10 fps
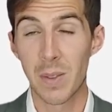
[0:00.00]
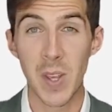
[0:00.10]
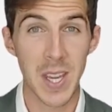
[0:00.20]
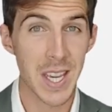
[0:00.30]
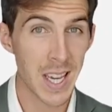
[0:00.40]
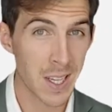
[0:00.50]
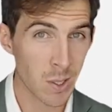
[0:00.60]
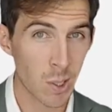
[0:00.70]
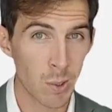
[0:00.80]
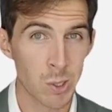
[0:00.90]
The
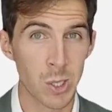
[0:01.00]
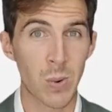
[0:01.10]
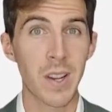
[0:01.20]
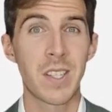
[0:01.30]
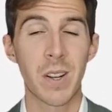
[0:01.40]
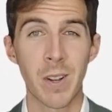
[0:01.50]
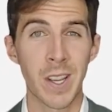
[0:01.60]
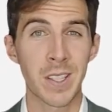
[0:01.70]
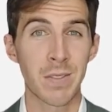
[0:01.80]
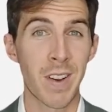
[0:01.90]
inclusion
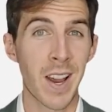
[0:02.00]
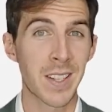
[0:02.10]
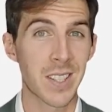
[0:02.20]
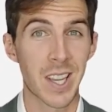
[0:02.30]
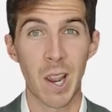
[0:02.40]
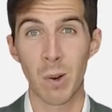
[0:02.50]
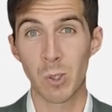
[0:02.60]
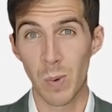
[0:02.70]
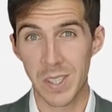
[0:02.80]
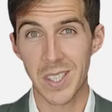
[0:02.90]
criteria defined the
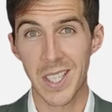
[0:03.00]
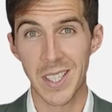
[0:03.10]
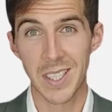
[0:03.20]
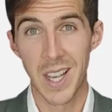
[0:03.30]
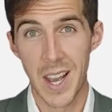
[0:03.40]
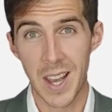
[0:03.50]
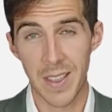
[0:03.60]
characteristics